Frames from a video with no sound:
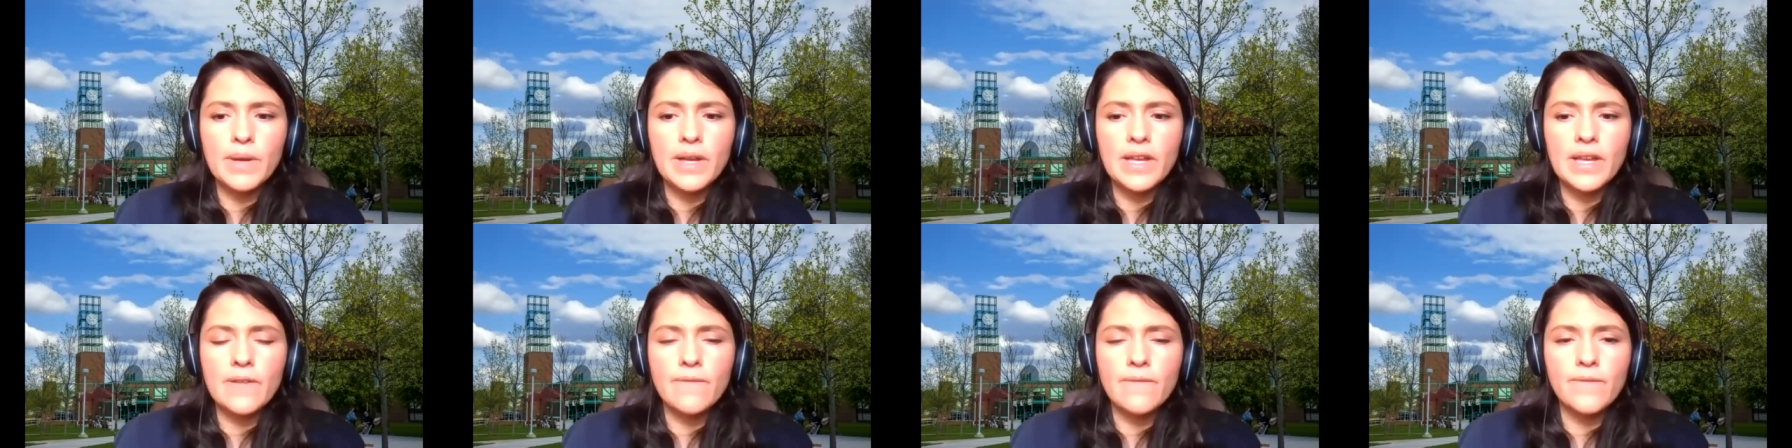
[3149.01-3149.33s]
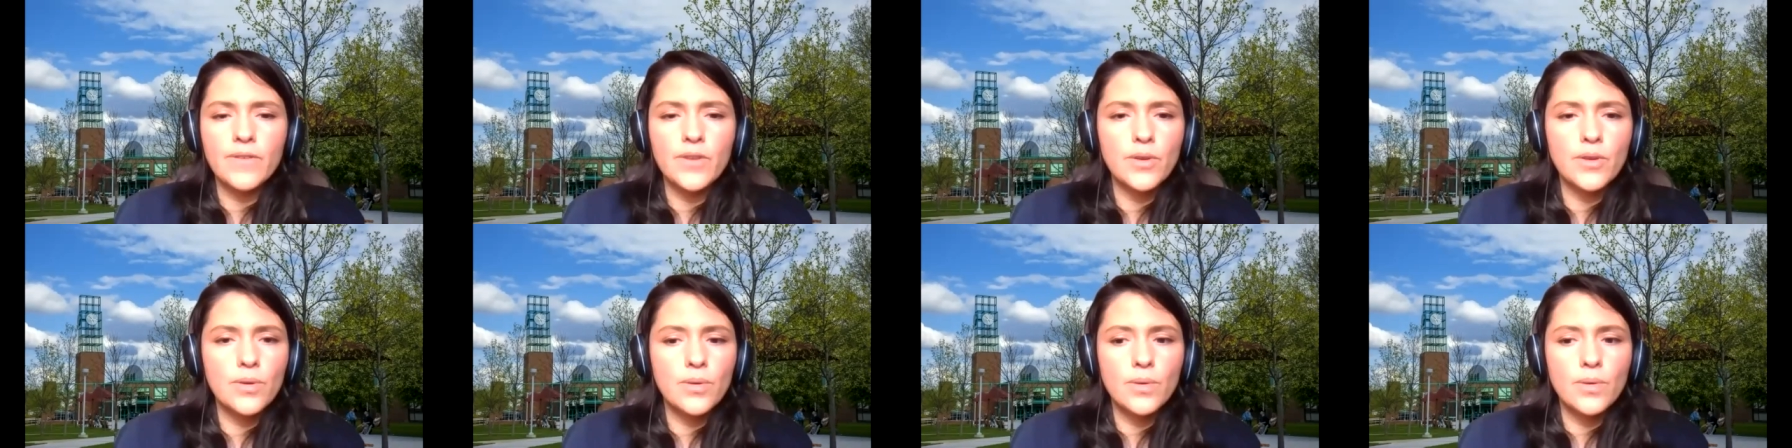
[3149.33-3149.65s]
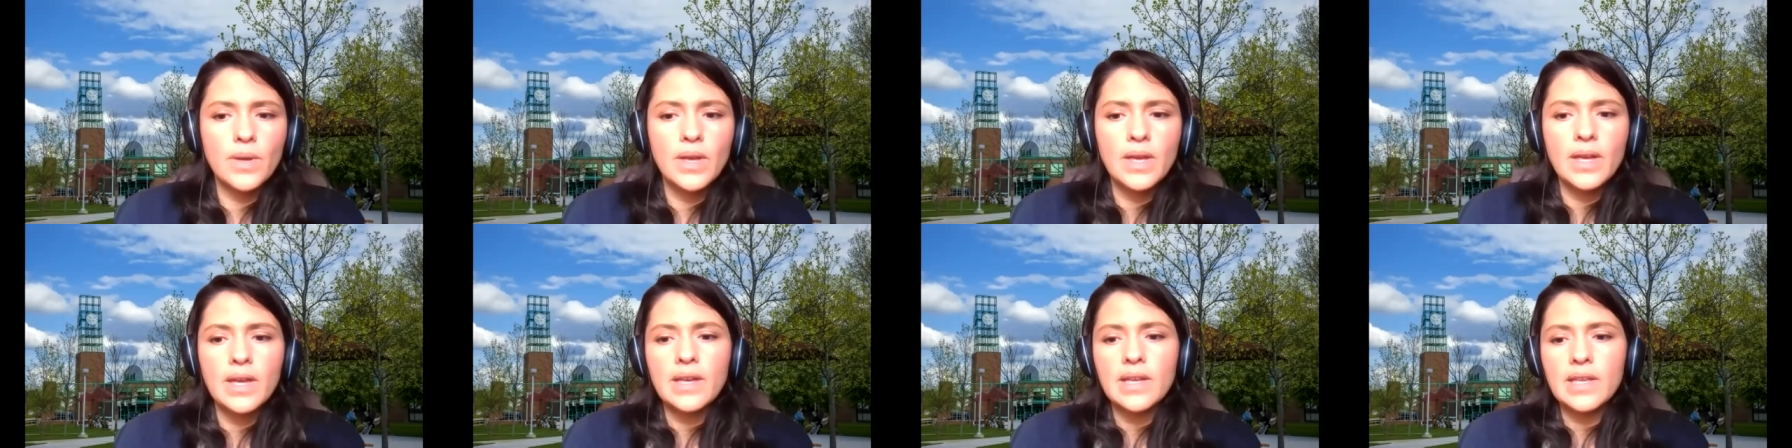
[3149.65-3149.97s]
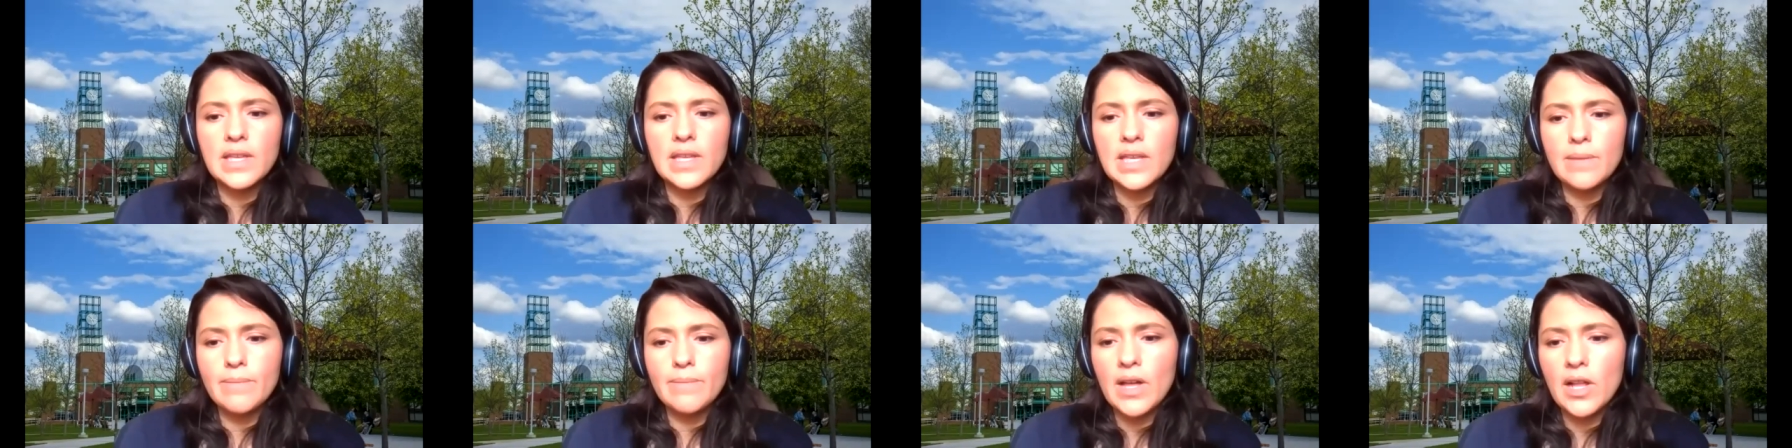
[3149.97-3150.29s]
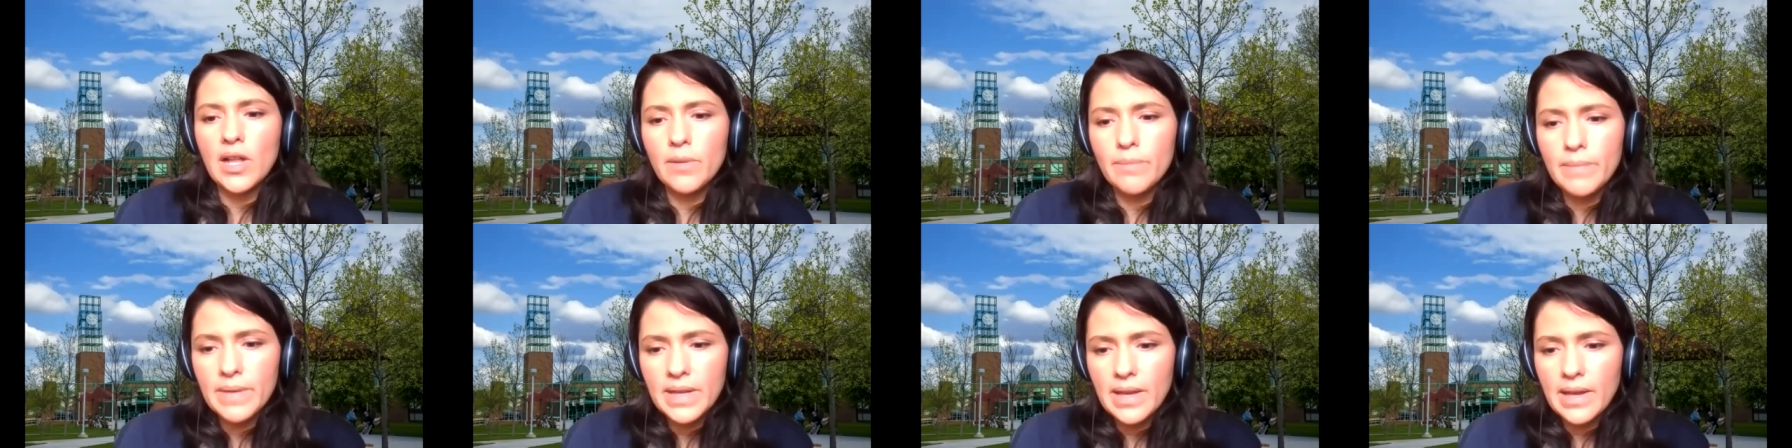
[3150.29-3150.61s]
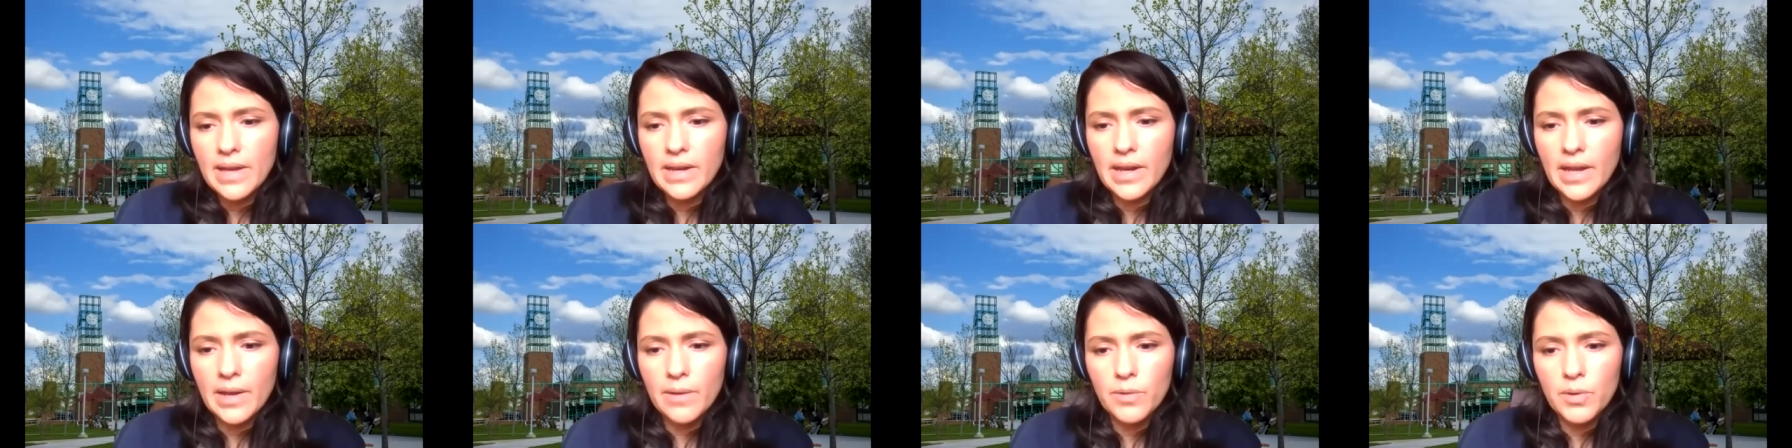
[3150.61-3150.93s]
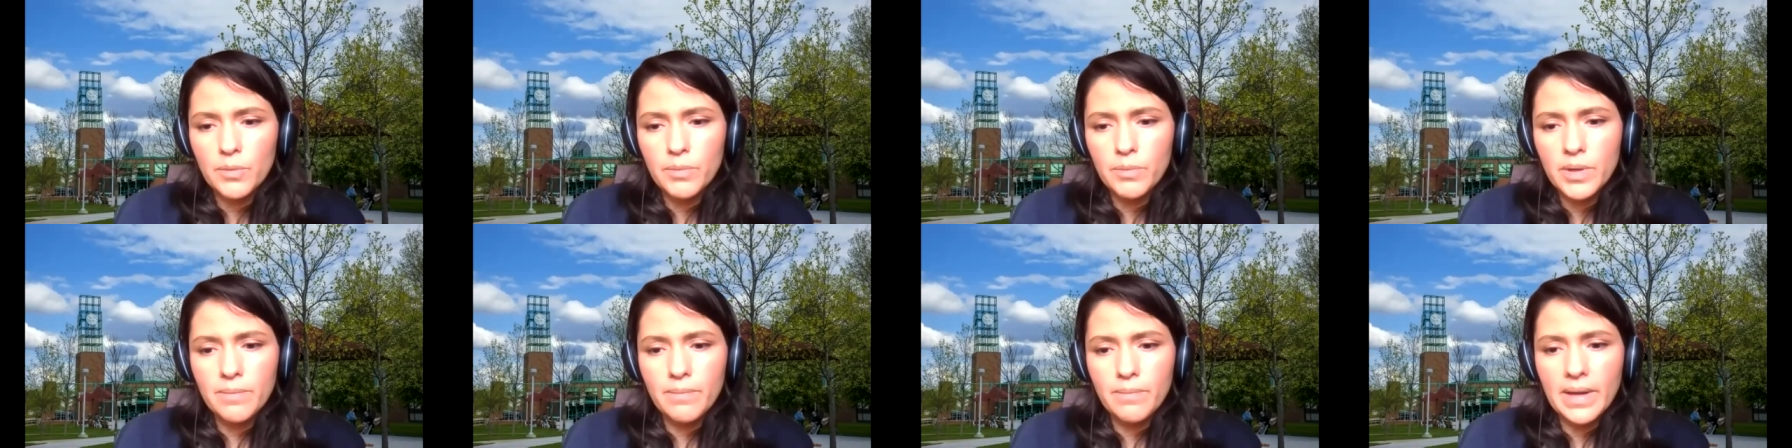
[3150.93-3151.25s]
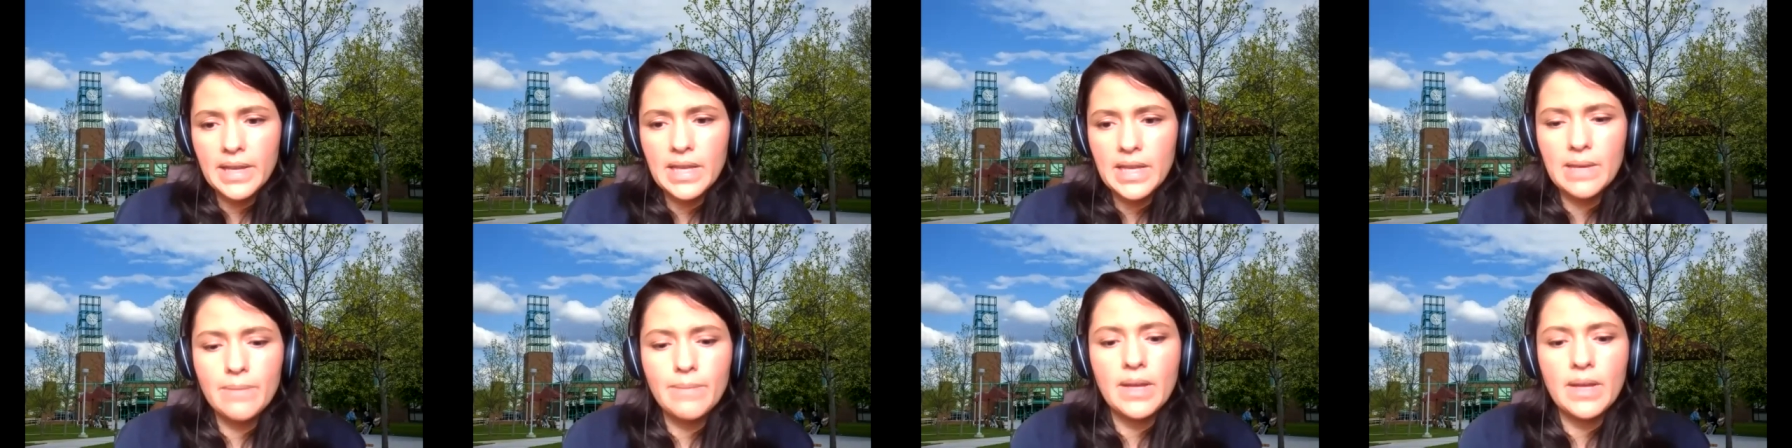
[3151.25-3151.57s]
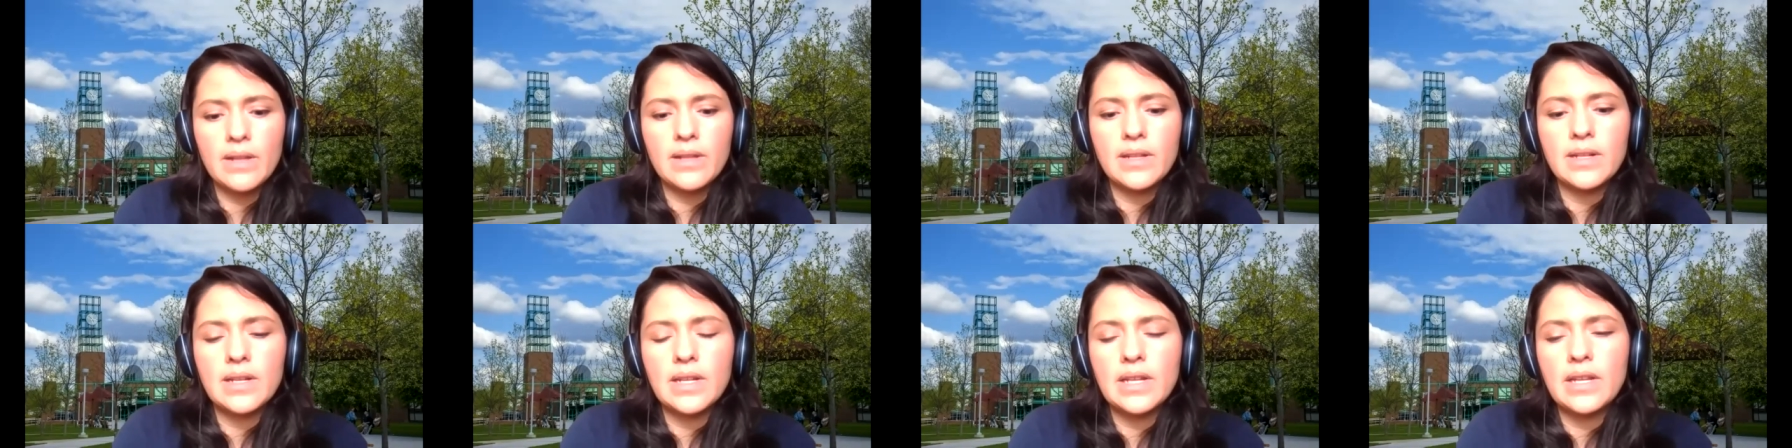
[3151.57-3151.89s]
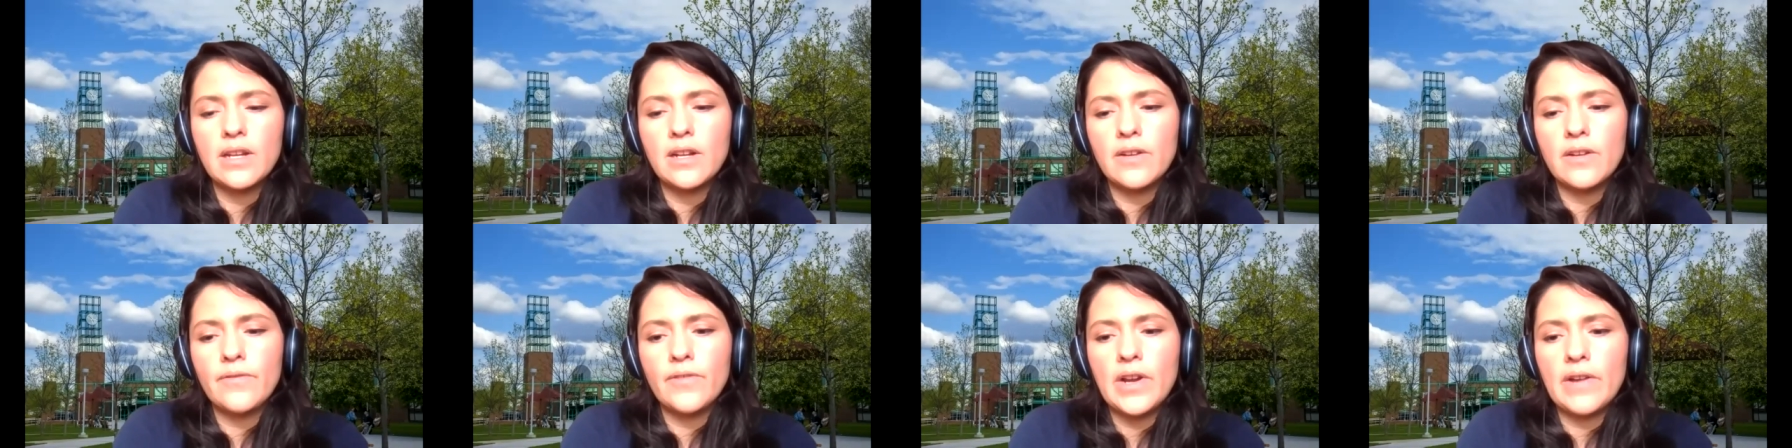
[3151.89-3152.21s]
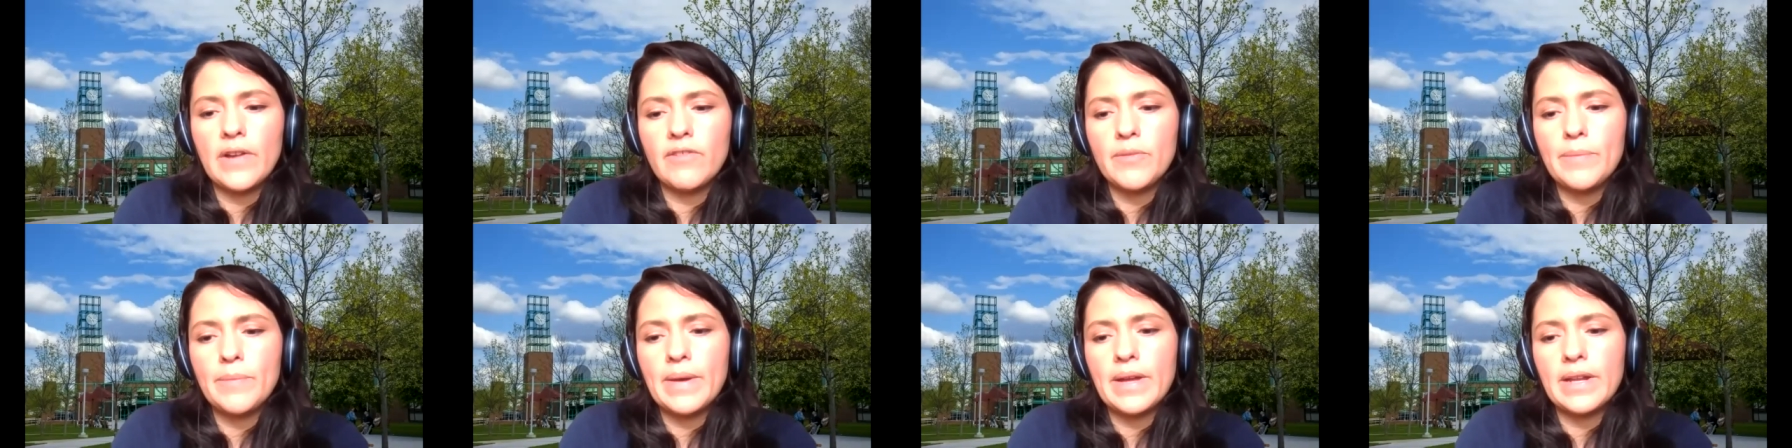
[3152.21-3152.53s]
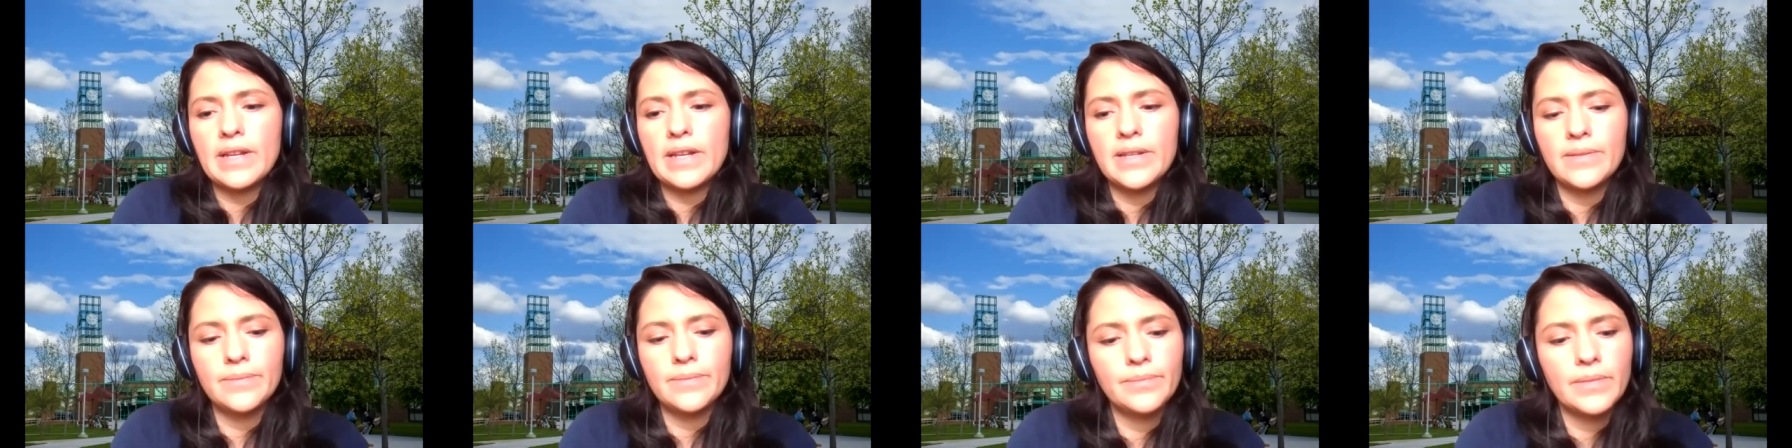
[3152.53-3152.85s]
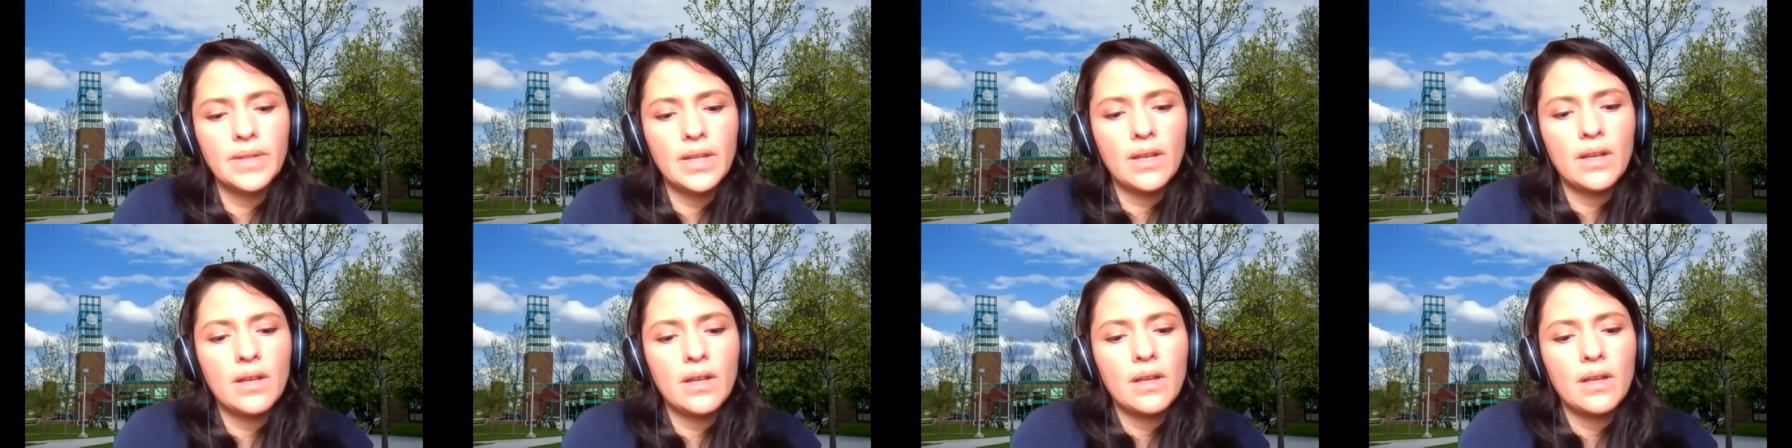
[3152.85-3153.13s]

but if you email me, and I will put my email in here for everybody